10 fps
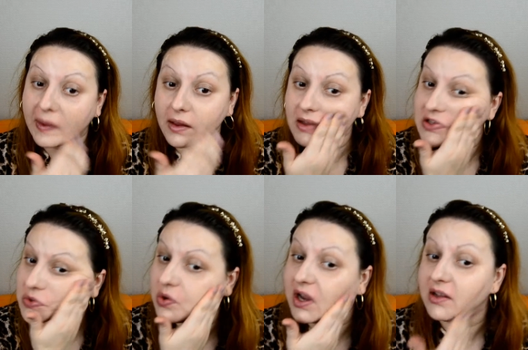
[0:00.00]
It's
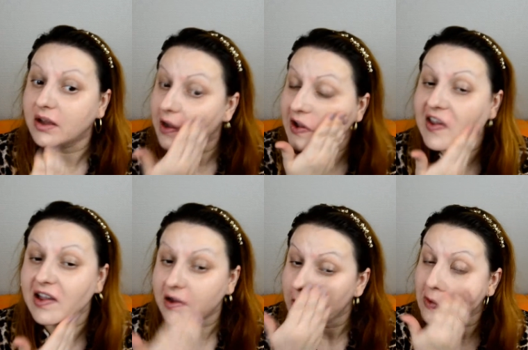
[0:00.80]
quite high
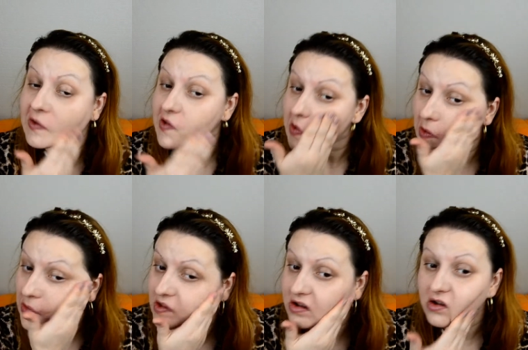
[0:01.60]

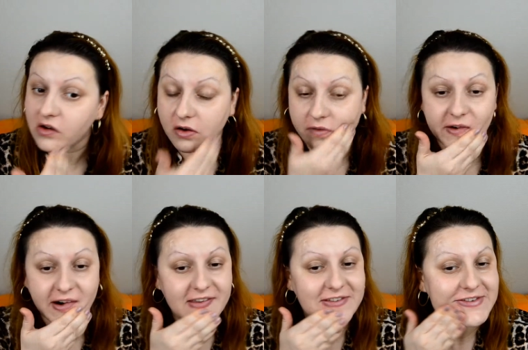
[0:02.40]

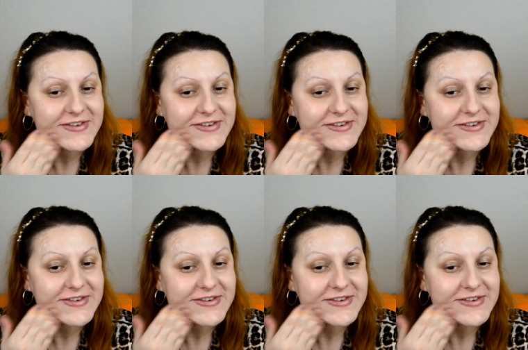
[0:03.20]
coverage.